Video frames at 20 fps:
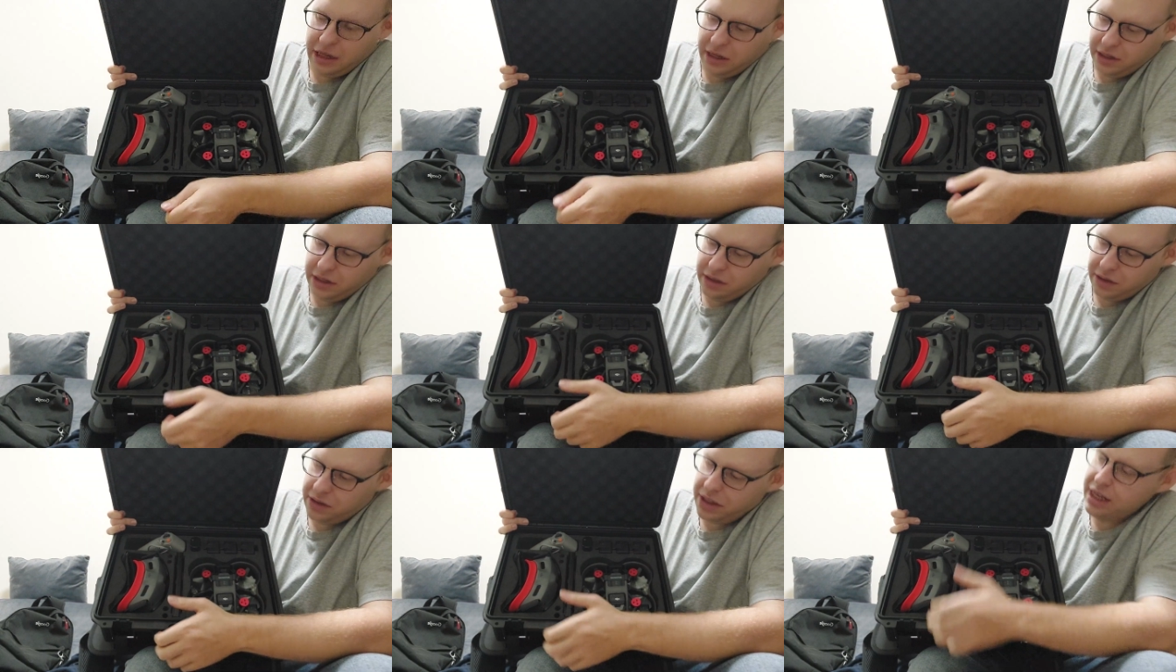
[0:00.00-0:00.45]

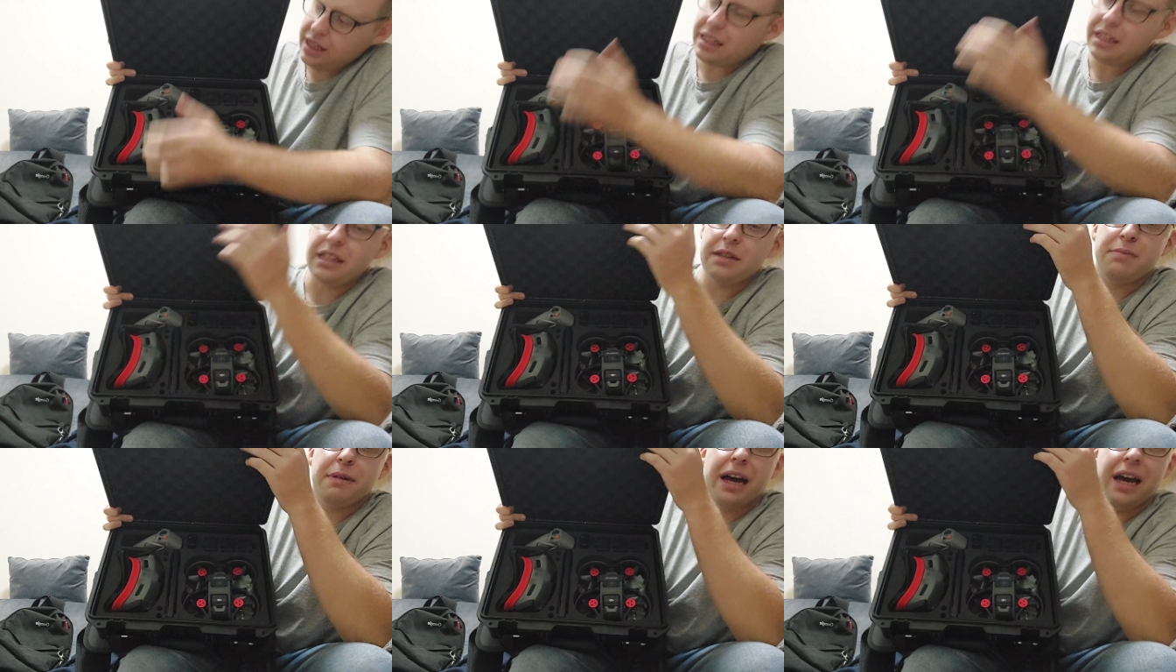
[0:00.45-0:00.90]
So
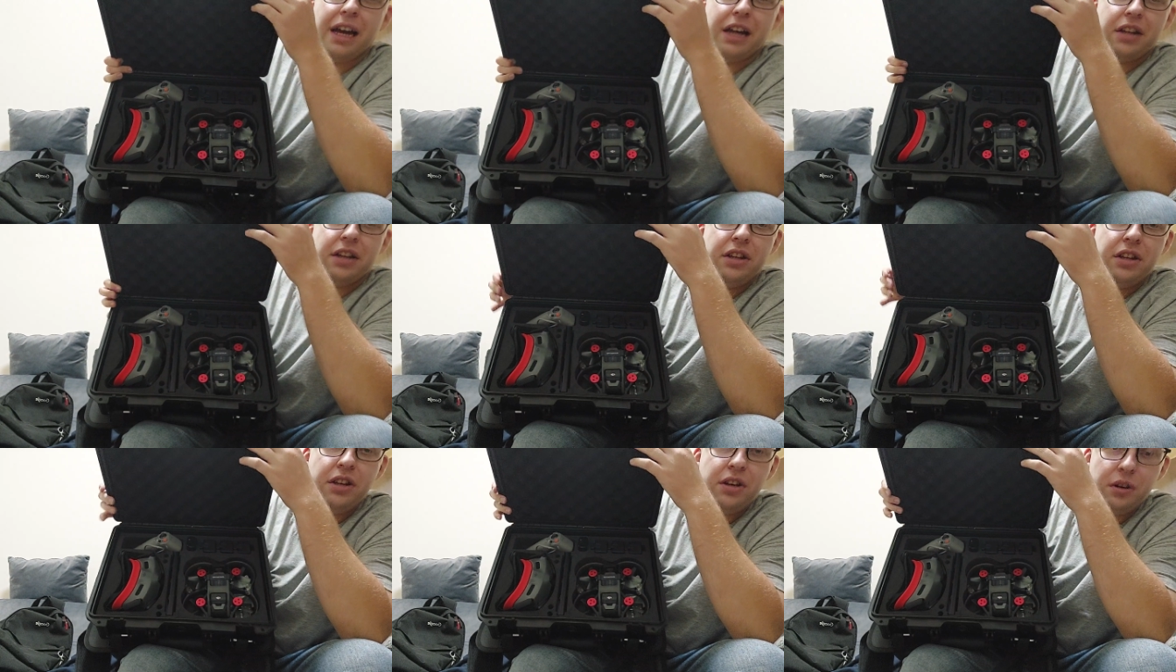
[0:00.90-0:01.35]
this is my
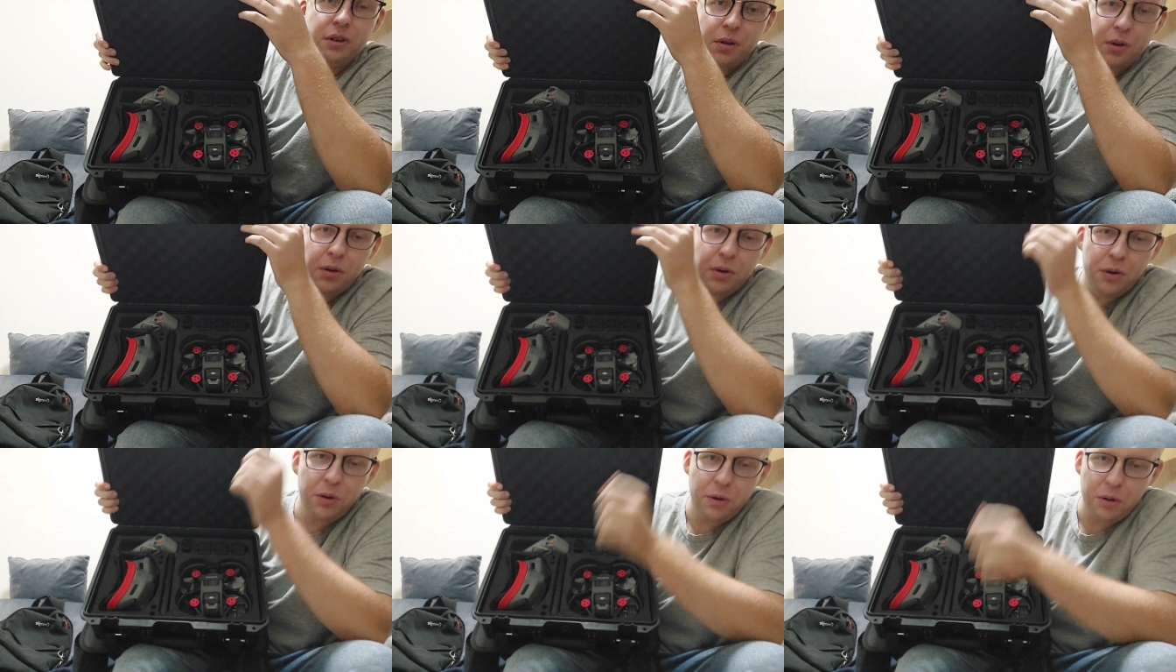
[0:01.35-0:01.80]

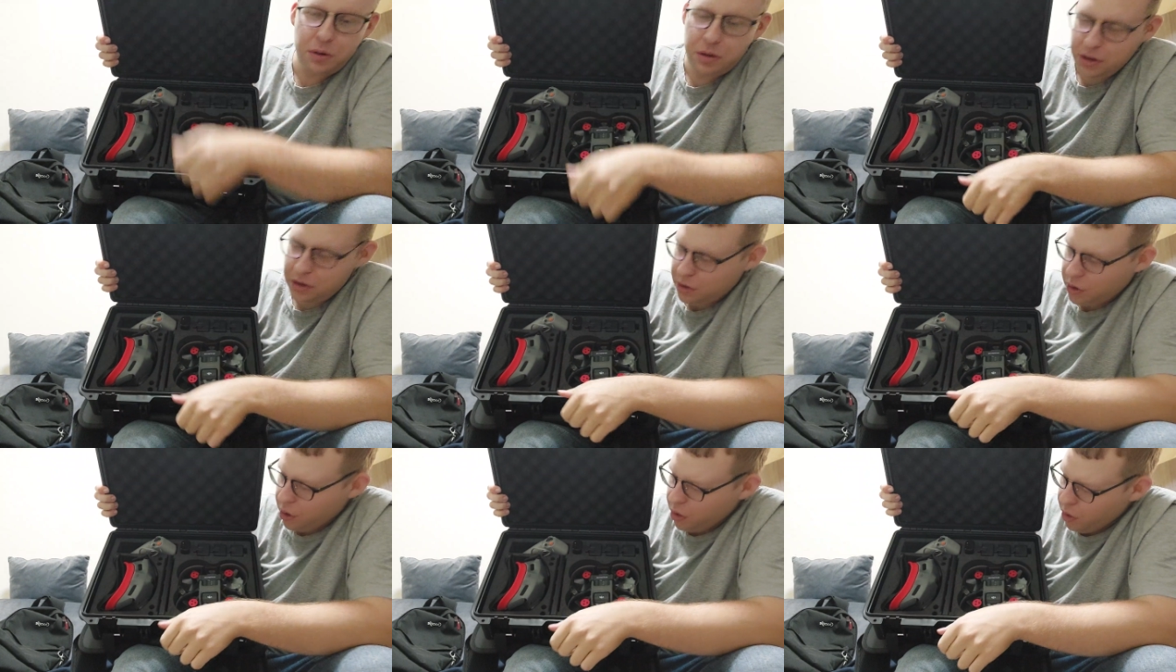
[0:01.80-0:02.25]

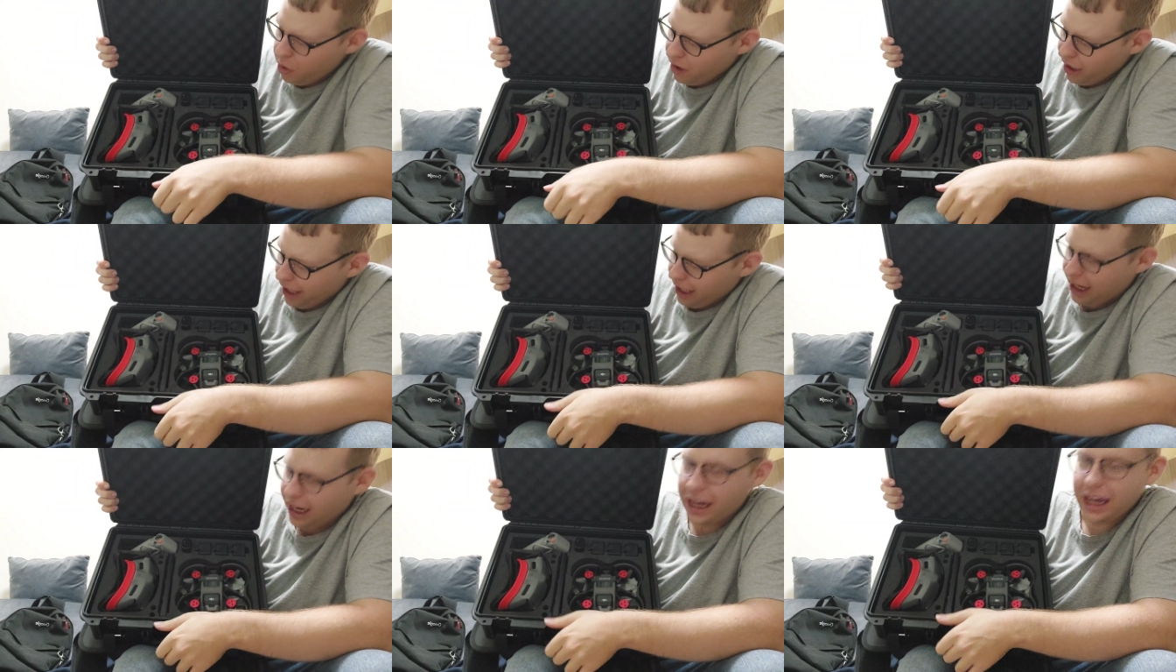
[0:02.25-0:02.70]
new
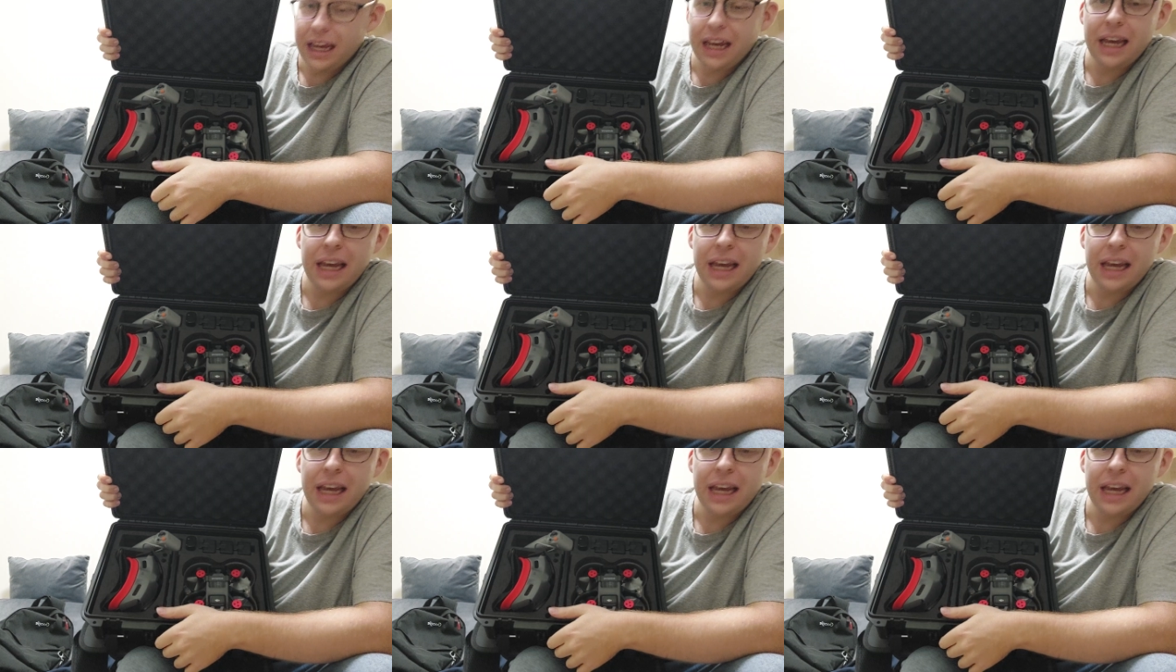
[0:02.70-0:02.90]
toy.